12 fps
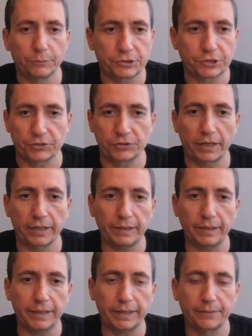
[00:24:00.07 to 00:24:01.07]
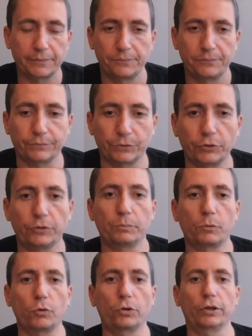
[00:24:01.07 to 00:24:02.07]
was just trying to like learn
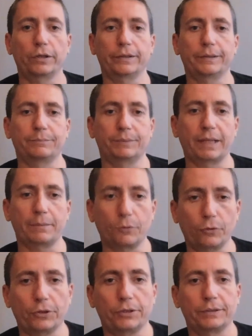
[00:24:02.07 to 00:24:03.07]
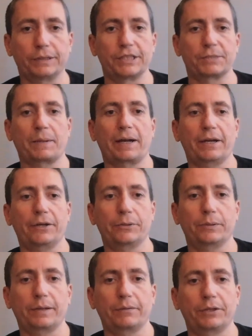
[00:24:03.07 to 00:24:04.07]
more and get more inspired
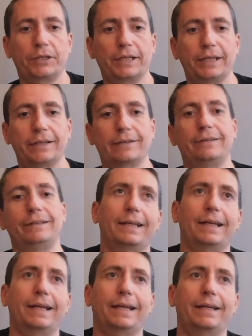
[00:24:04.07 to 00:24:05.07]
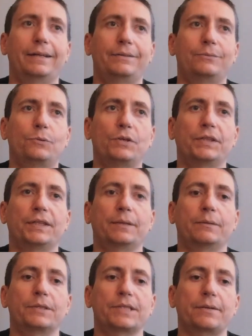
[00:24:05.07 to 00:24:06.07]
or whatever, you know? And one
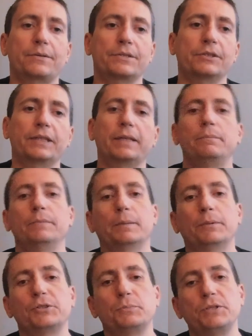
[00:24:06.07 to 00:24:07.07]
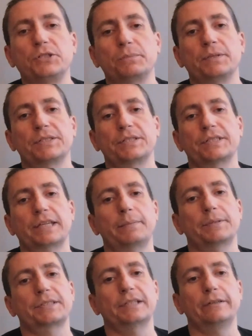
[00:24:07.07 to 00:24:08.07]
thing was I was looking at a bunch of music business
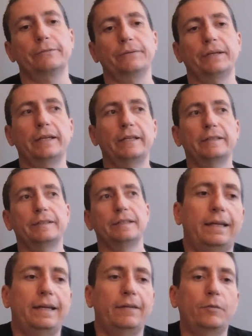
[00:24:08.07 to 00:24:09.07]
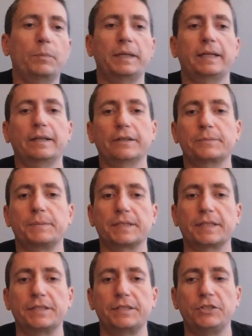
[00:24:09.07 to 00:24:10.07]
type of stuff, and everybody else
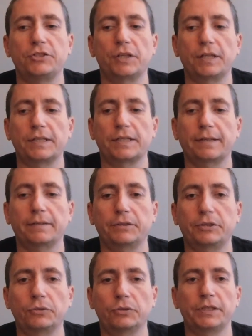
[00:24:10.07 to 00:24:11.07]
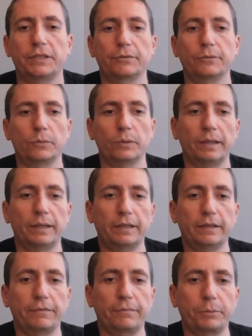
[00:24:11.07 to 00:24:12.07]
besides DJs have a totally different
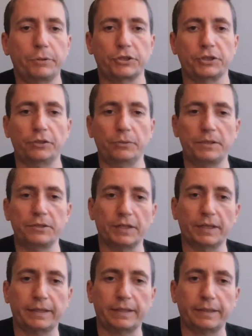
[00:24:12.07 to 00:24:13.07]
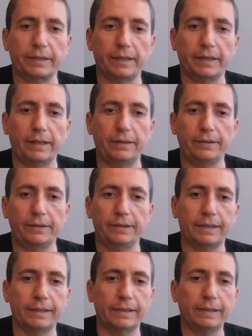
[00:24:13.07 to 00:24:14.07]
way of pushing their music. And
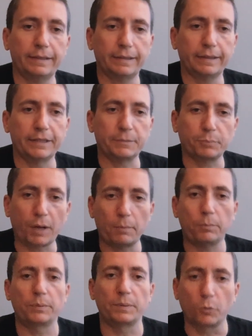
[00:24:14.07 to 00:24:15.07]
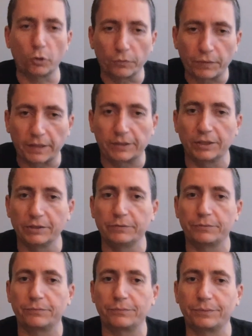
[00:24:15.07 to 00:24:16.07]
like, it's probably more
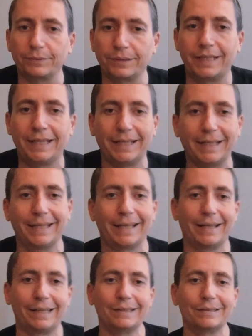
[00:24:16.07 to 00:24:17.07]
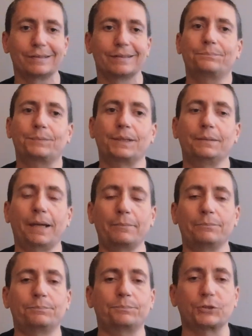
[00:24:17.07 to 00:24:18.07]
effective and good.
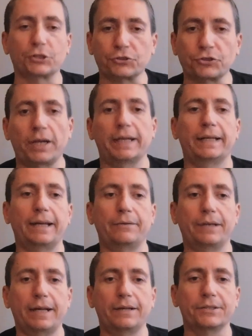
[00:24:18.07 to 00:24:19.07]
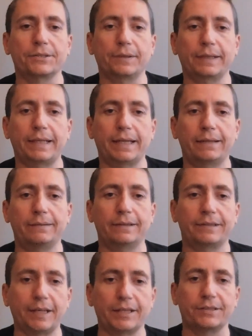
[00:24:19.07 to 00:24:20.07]
I'm just trying it out now, so I can't
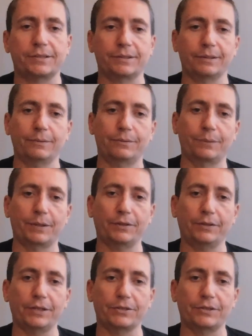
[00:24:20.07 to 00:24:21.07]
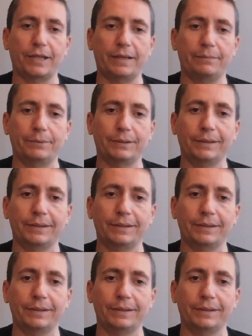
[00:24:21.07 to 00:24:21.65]
attest to whether it is or not, but